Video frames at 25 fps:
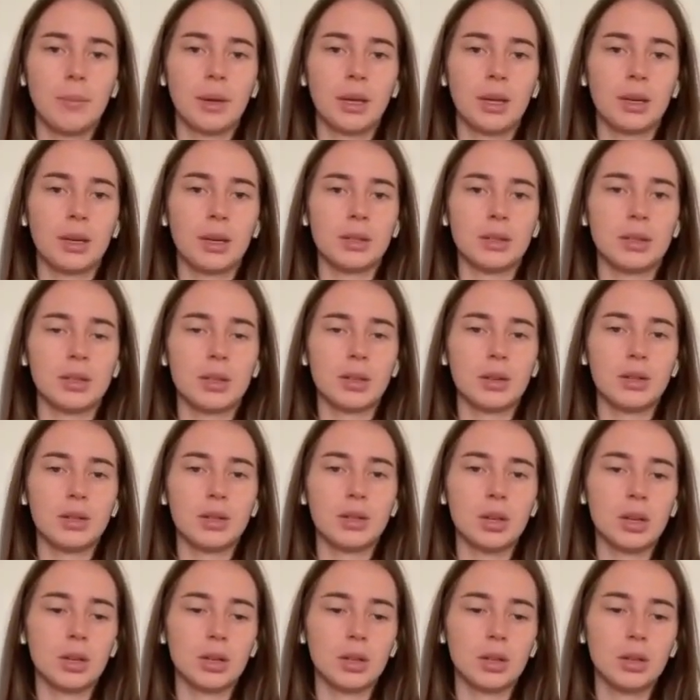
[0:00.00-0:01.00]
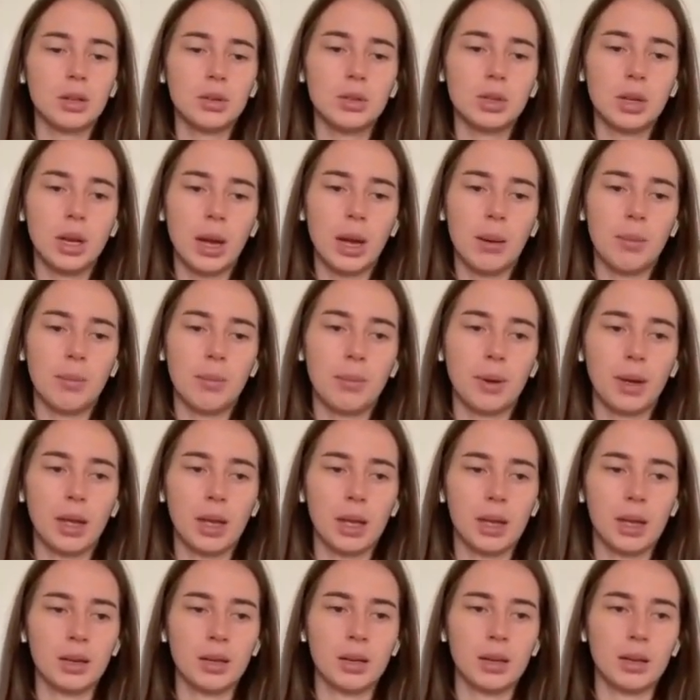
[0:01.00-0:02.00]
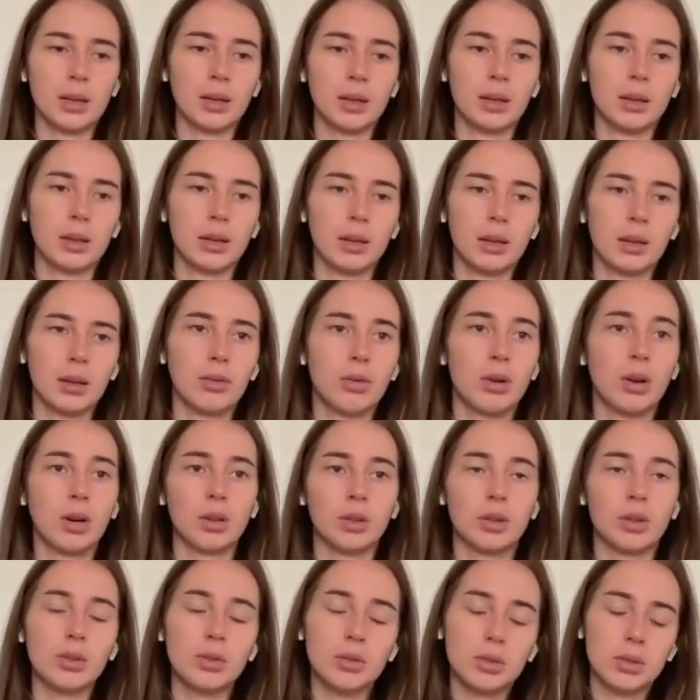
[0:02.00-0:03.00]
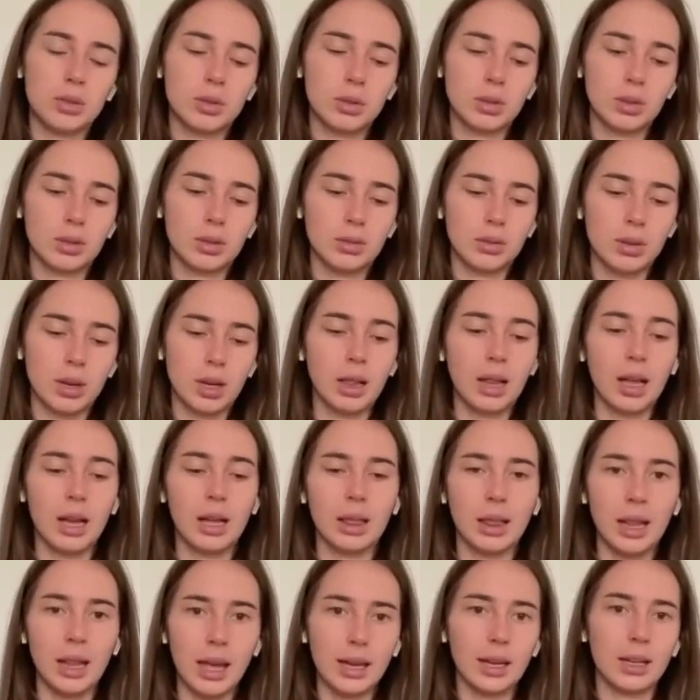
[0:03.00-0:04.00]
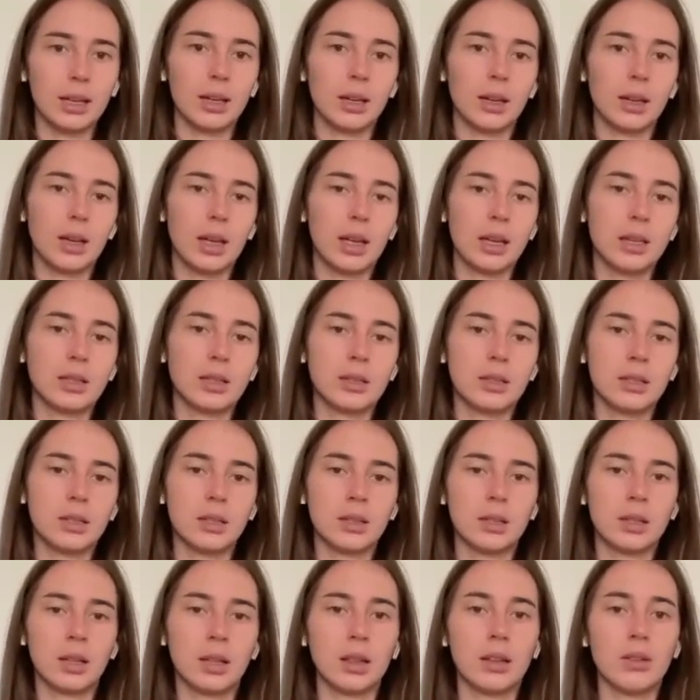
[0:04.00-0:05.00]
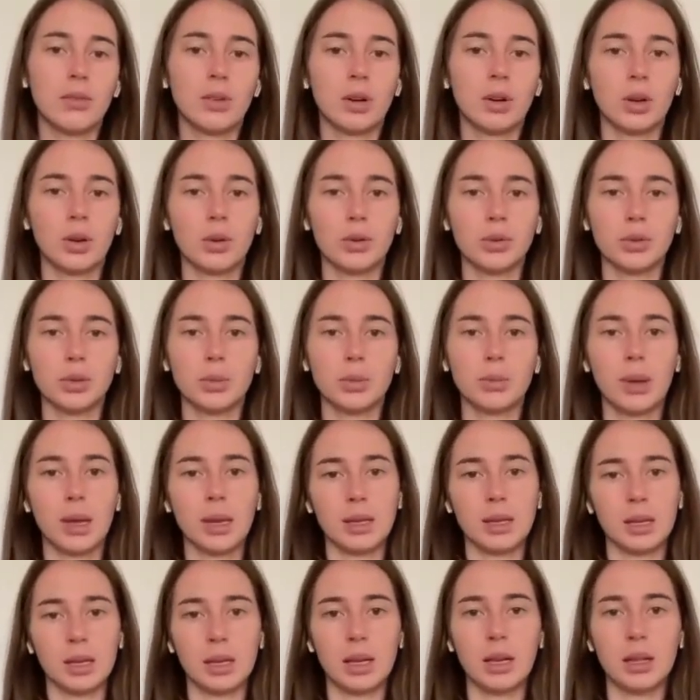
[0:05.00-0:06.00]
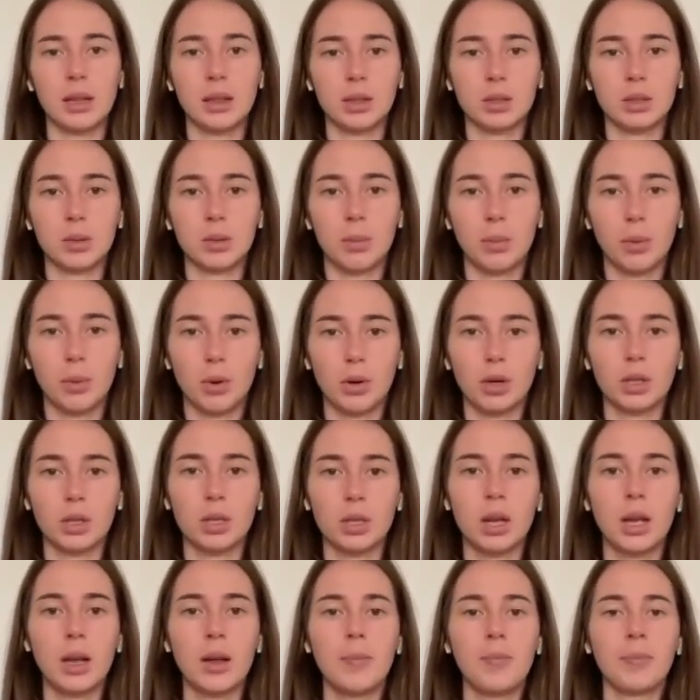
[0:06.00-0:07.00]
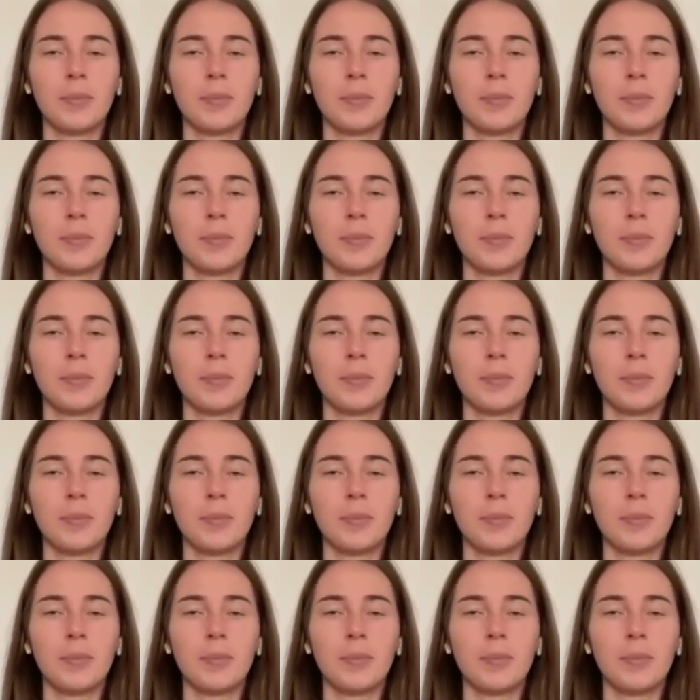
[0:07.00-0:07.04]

because there's a huge gap in, or a lack in delivering also mental health support,